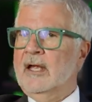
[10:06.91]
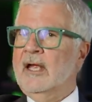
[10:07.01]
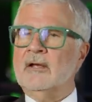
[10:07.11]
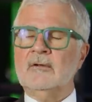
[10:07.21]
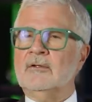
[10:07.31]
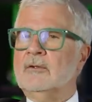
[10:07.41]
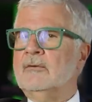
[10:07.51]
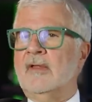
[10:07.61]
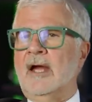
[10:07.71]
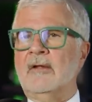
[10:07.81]
And
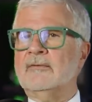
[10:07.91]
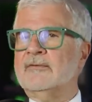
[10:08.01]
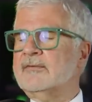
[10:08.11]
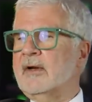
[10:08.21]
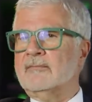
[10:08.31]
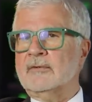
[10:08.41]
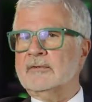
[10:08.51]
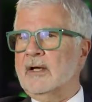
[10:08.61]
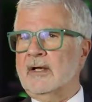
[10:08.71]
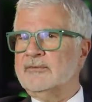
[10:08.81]
do that several
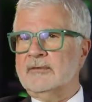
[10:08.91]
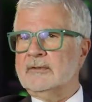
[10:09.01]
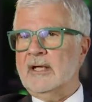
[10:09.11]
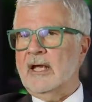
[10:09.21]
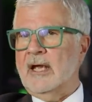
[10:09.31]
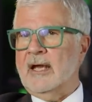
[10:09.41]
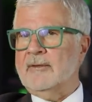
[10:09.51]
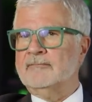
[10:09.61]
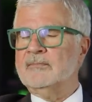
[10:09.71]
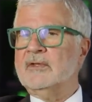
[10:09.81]
times a day.